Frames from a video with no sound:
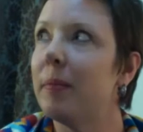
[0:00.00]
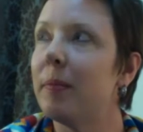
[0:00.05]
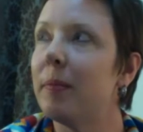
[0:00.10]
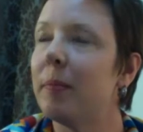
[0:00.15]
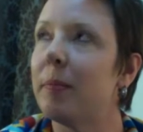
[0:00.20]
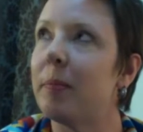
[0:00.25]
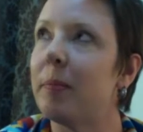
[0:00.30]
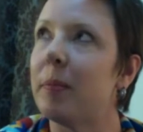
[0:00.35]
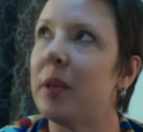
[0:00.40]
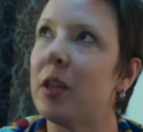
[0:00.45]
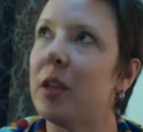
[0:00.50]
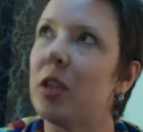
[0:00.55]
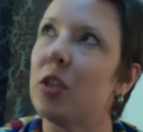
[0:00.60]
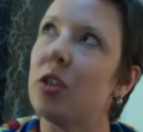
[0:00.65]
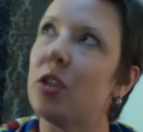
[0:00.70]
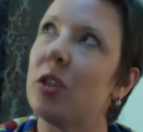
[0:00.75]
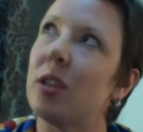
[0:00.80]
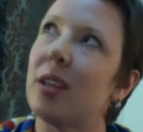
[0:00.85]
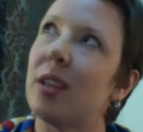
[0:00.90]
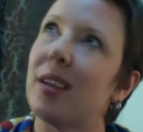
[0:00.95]
But
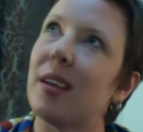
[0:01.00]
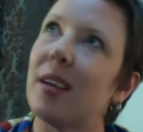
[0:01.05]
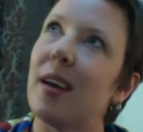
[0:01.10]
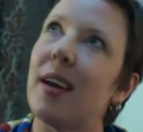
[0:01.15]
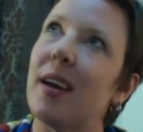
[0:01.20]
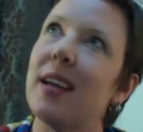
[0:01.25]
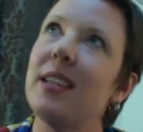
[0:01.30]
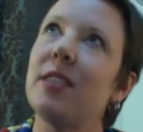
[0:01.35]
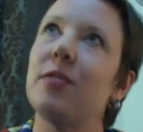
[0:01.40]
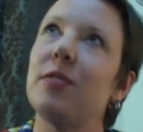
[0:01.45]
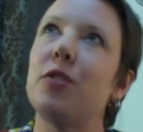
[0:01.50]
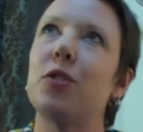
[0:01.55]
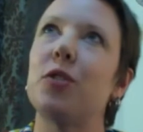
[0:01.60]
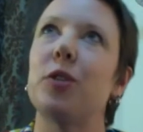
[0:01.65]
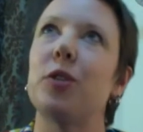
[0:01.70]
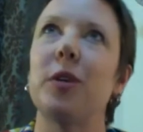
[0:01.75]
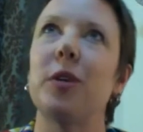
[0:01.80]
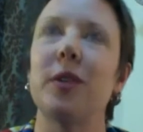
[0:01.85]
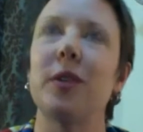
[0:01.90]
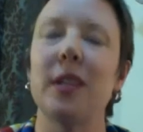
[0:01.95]
the kind of
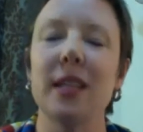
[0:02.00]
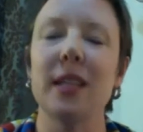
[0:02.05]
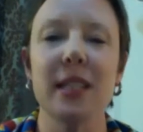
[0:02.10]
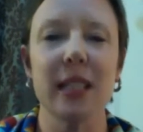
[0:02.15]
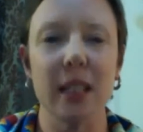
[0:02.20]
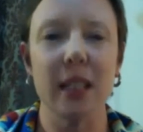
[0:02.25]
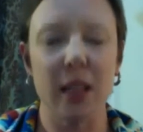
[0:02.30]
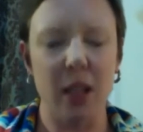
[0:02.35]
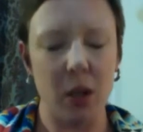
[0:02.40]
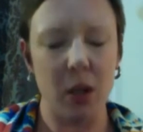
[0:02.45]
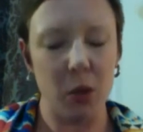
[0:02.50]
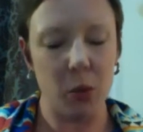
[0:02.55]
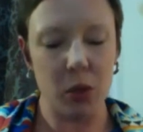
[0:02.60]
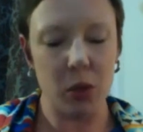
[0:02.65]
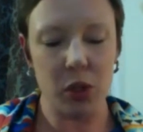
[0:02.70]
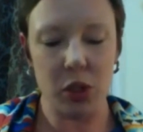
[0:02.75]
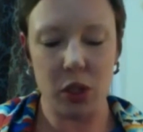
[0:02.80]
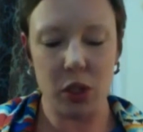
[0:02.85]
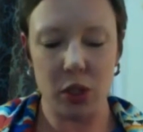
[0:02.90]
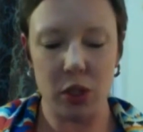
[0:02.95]
truth in it is that
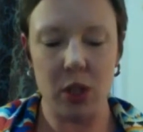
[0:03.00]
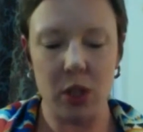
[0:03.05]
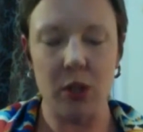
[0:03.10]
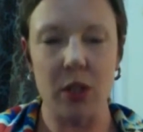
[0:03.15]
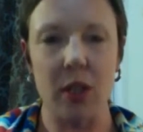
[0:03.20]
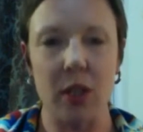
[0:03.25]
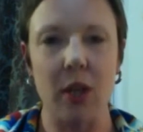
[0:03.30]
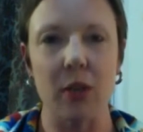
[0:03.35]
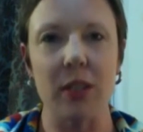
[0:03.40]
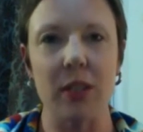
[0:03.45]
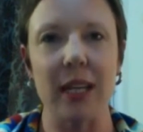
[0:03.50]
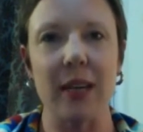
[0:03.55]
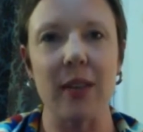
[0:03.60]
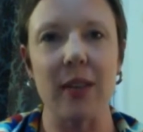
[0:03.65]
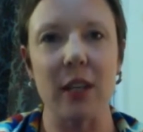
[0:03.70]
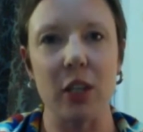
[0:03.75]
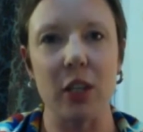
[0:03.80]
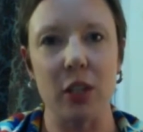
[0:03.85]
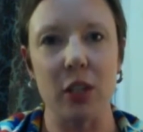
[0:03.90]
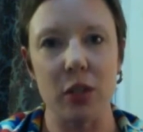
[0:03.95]
once you do slow down, then
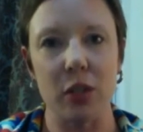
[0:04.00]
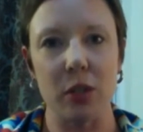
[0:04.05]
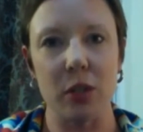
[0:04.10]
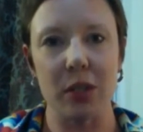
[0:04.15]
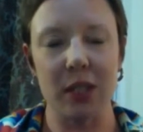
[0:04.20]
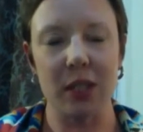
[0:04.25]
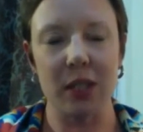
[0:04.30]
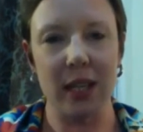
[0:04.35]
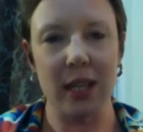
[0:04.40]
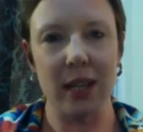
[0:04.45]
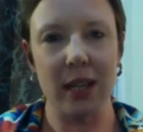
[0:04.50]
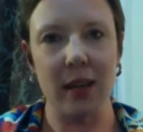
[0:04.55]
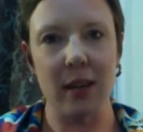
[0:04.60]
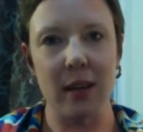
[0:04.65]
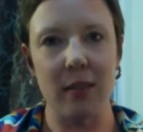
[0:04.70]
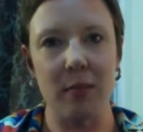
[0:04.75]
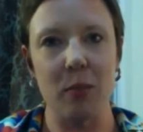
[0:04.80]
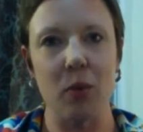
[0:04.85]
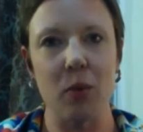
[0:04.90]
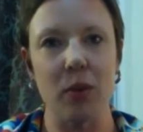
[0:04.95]
you do see kind
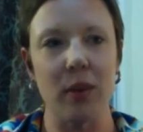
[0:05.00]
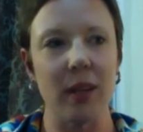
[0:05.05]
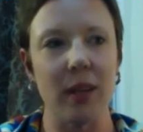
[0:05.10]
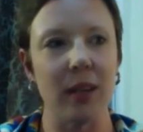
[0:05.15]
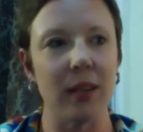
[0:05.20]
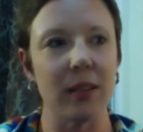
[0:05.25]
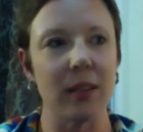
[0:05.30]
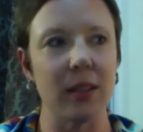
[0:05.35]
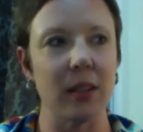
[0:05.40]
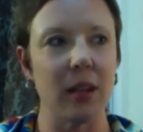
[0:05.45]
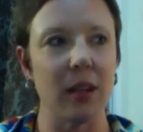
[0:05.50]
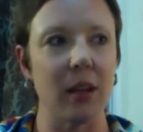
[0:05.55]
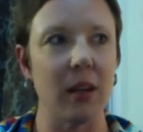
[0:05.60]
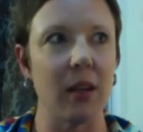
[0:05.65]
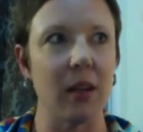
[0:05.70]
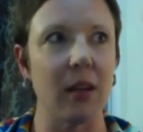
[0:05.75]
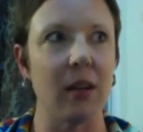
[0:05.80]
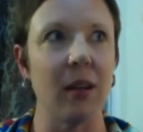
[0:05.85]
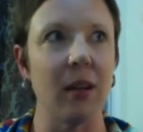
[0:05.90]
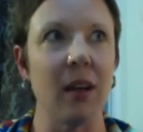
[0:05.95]
of more things that
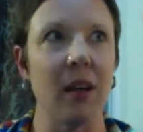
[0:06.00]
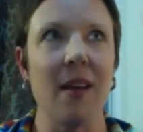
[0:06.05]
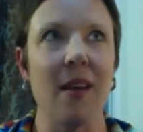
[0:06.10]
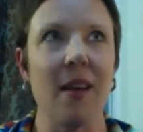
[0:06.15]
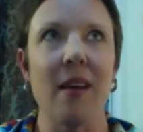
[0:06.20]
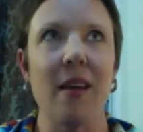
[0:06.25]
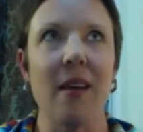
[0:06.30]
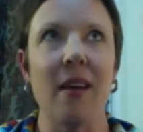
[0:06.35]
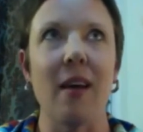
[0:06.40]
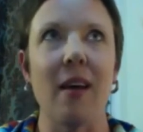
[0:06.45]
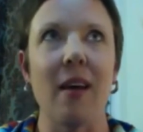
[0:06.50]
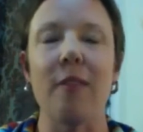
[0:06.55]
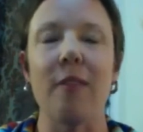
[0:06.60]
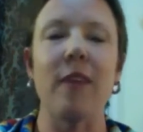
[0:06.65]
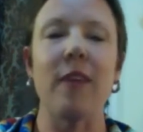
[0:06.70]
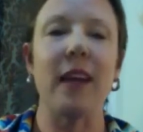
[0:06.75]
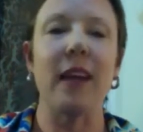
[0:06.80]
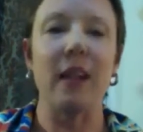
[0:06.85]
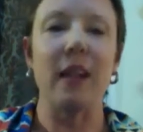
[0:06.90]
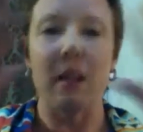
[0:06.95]
are
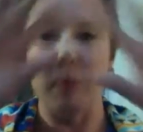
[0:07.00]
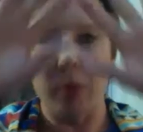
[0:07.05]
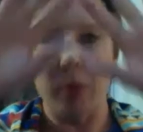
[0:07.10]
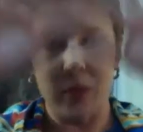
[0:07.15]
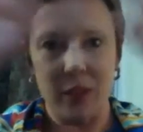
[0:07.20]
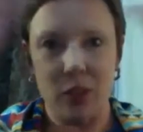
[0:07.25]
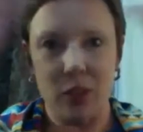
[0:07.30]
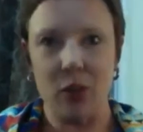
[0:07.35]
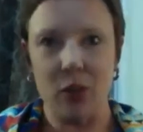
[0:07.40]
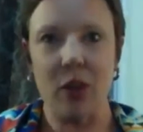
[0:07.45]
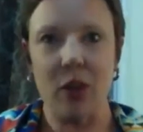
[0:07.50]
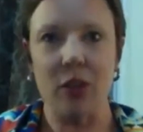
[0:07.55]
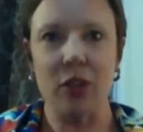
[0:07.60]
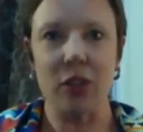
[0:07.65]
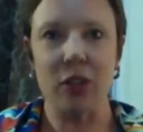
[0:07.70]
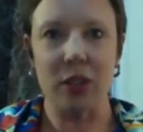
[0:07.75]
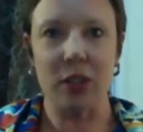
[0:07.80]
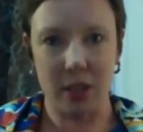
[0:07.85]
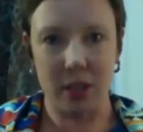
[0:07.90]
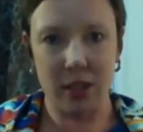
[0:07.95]
available in your
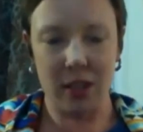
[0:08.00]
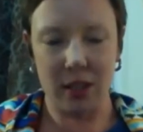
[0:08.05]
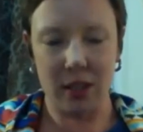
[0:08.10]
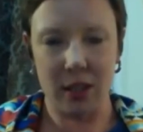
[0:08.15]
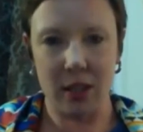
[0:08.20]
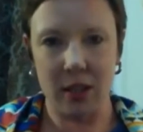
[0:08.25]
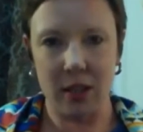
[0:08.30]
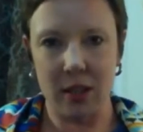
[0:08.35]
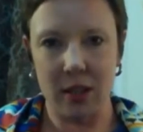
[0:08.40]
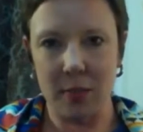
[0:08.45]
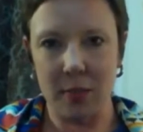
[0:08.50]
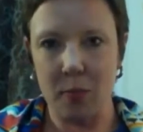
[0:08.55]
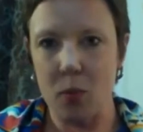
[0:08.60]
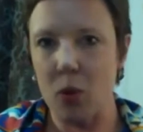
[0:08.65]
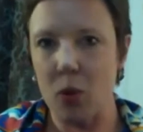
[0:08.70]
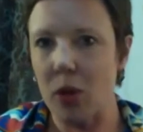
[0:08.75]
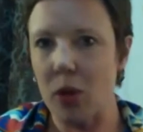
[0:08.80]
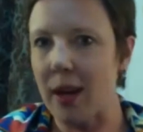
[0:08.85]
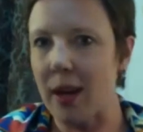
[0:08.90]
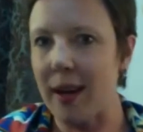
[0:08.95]
consciousness, that there's
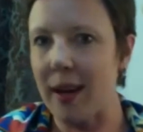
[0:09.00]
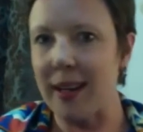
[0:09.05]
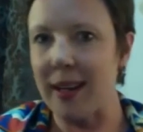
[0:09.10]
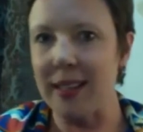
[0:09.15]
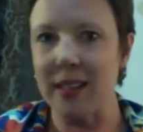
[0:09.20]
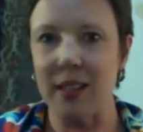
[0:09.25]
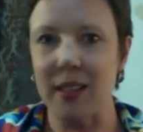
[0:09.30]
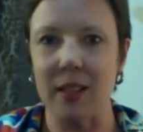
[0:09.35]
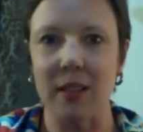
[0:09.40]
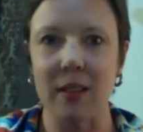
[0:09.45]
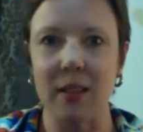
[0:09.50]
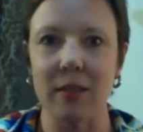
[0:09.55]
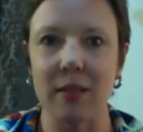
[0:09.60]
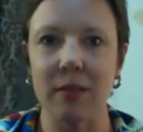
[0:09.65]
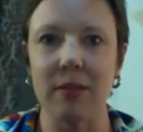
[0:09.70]
more kinds of